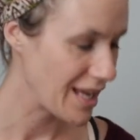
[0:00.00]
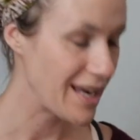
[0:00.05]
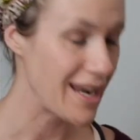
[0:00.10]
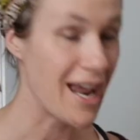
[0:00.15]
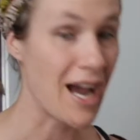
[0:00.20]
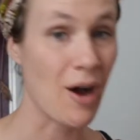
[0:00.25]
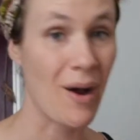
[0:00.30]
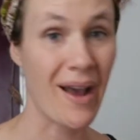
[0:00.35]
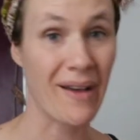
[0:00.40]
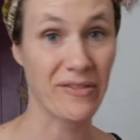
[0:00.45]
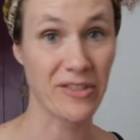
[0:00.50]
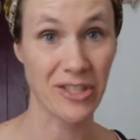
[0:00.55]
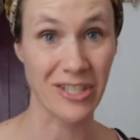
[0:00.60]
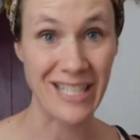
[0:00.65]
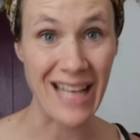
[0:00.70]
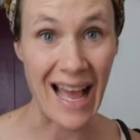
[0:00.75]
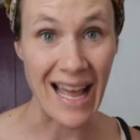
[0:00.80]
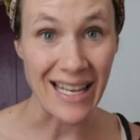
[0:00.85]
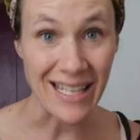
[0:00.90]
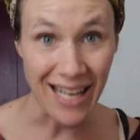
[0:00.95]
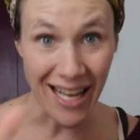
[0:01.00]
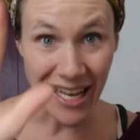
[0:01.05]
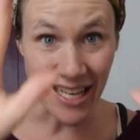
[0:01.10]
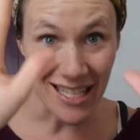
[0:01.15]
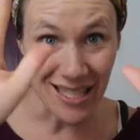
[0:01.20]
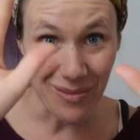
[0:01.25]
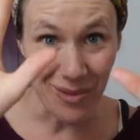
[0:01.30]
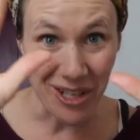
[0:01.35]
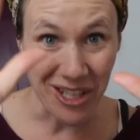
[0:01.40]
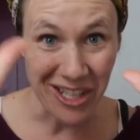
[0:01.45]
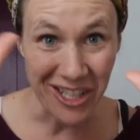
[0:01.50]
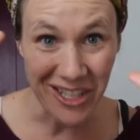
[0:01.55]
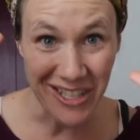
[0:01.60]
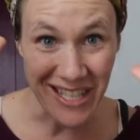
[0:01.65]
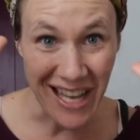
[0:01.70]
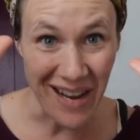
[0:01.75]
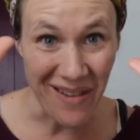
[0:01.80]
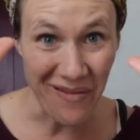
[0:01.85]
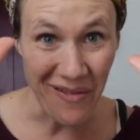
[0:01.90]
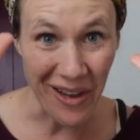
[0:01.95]
Now, after 10 days, we'll get your
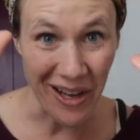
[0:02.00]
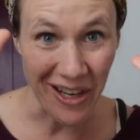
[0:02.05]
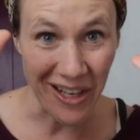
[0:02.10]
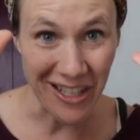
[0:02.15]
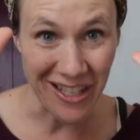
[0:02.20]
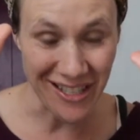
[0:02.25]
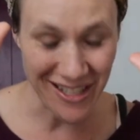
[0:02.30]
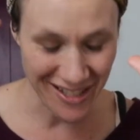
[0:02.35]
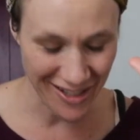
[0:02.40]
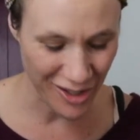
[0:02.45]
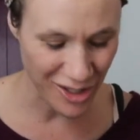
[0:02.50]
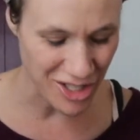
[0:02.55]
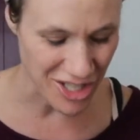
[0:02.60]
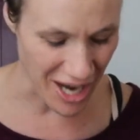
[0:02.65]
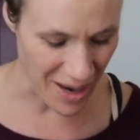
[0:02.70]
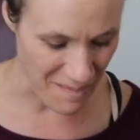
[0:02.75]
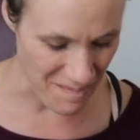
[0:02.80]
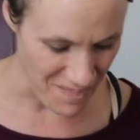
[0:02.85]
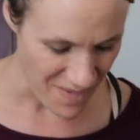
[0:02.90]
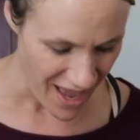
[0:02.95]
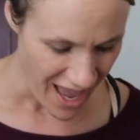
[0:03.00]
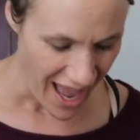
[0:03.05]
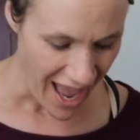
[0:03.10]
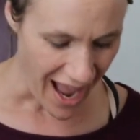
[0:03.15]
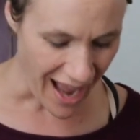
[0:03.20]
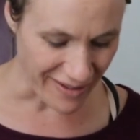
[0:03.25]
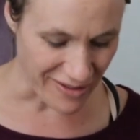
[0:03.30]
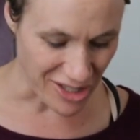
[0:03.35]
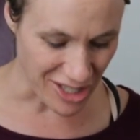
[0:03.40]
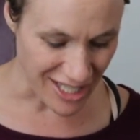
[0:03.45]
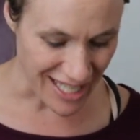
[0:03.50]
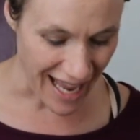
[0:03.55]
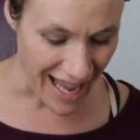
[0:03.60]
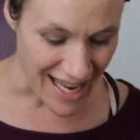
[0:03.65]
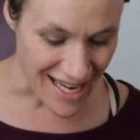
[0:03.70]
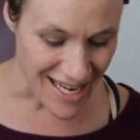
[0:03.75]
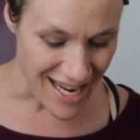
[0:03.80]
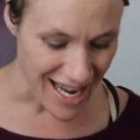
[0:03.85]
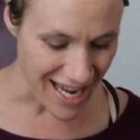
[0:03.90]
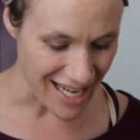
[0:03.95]
10 fingers. Good job. After
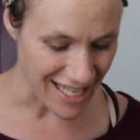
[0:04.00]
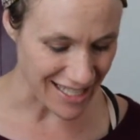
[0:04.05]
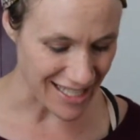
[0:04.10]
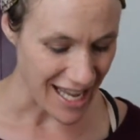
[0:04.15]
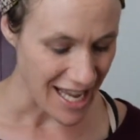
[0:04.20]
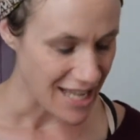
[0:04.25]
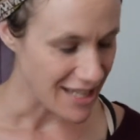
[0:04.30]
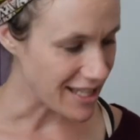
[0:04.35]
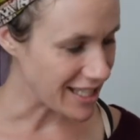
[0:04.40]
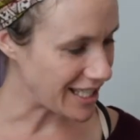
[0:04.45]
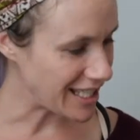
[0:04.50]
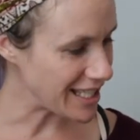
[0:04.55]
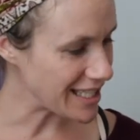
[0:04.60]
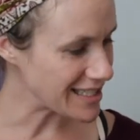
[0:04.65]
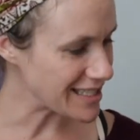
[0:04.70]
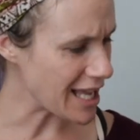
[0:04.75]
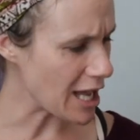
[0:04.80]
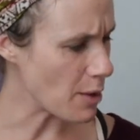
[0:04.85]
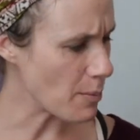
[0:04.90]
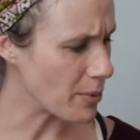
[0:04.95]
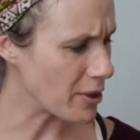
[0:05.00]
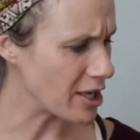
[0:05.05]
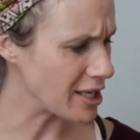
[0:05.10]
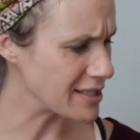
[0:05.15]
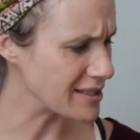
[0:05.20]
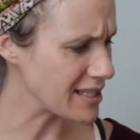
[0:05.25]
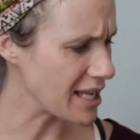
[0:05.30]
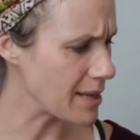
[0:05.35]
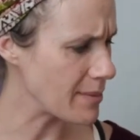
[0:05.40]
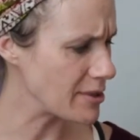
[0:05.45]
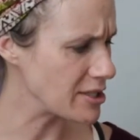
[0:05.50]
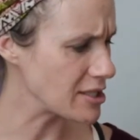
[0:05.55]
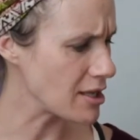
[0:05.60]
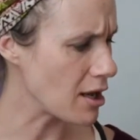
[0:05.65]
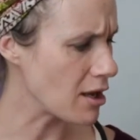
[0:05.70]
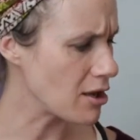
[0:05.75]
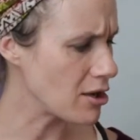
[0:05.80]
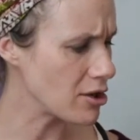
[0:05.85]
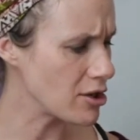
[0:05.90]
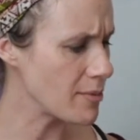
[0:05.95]
10 days, the king's helper examined
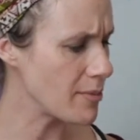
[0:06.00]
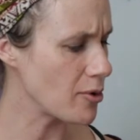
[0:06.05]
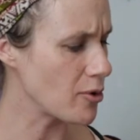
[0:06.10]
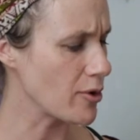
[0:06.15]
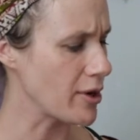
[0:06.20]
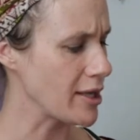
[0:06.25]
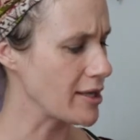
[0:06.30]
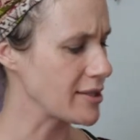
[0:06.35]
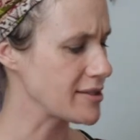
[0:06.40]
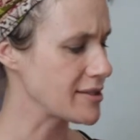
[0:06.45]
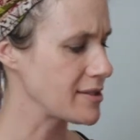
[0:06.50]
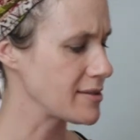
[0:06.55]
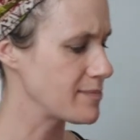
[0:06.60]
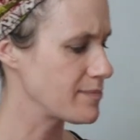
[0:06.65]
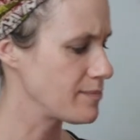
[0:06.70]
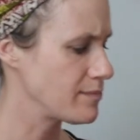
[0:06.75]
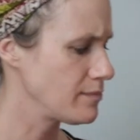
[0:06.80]
all the boys.